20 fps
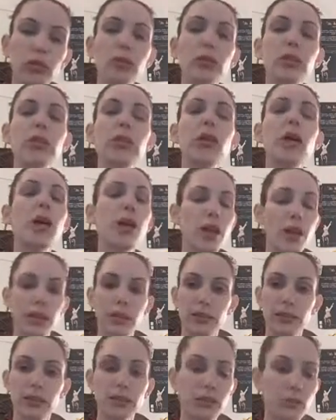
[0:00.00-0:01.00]
yeah,
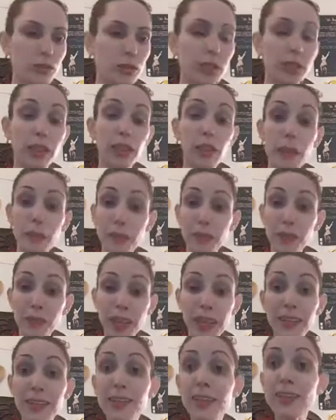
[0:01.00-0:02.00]
it's really,
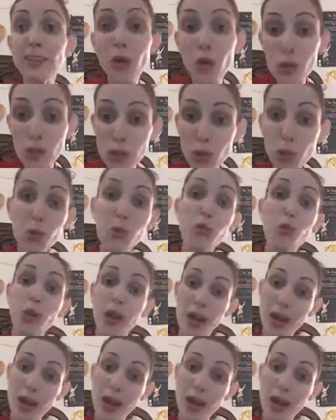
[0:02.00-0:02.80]
and it's also,